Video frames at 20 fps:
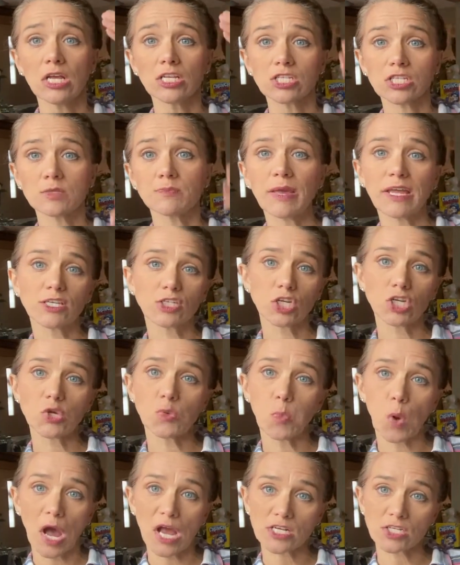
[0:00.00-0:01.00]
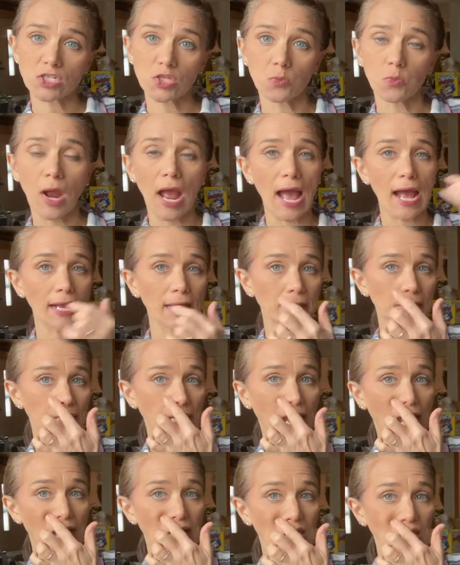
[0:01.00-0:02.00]
Just make sure you wash the rock, and
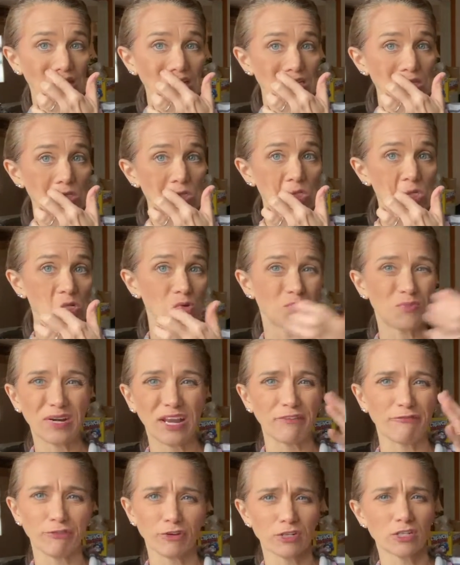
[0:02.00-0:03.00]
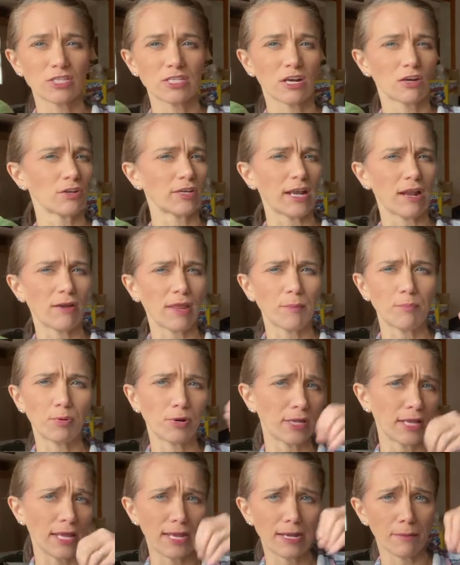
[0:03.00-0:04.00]
then I like to, when I first started out, I
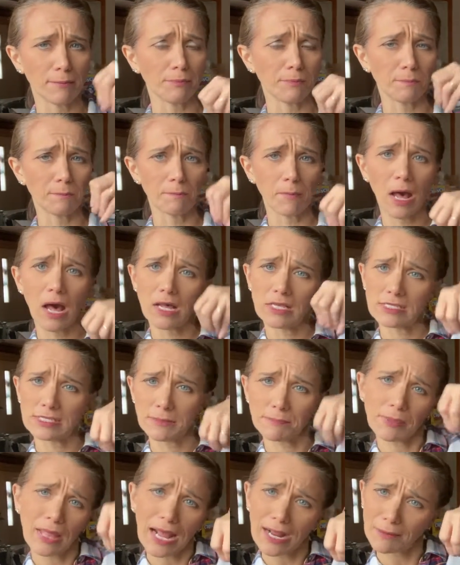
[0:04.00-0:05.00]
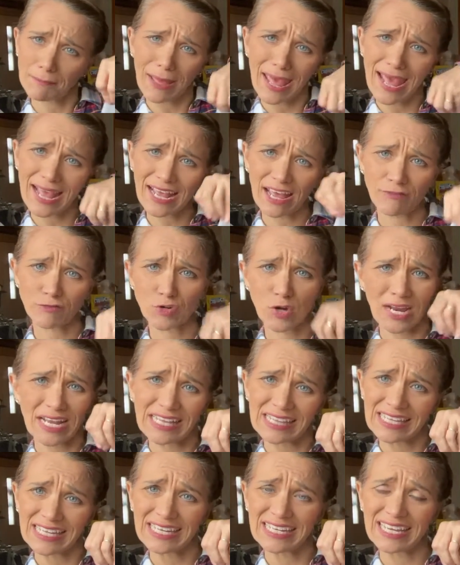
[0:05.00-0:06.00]
put it in a, a Ziploc bag after I
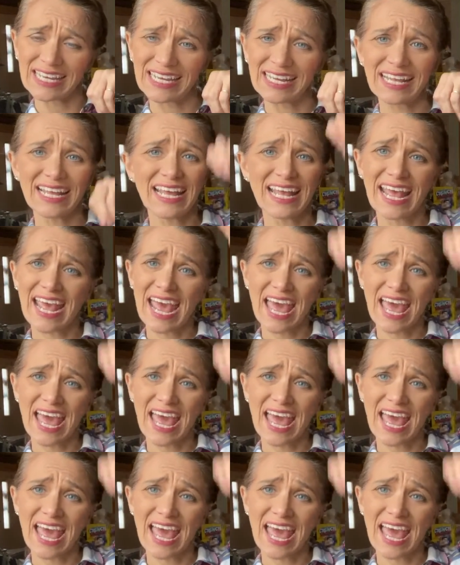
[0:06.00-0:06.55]
cleaned it,